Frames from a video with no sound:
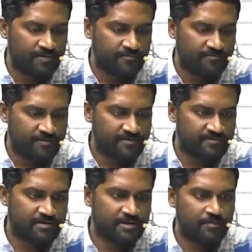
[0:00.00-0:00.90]
The
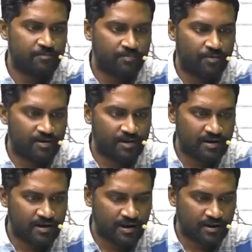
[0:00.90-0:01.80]
first
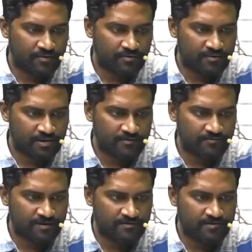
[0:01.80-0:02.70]
important
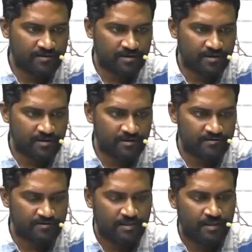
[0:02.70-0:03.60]
diagnostic feature
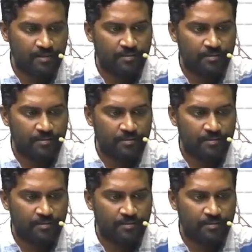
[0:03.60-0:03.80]
is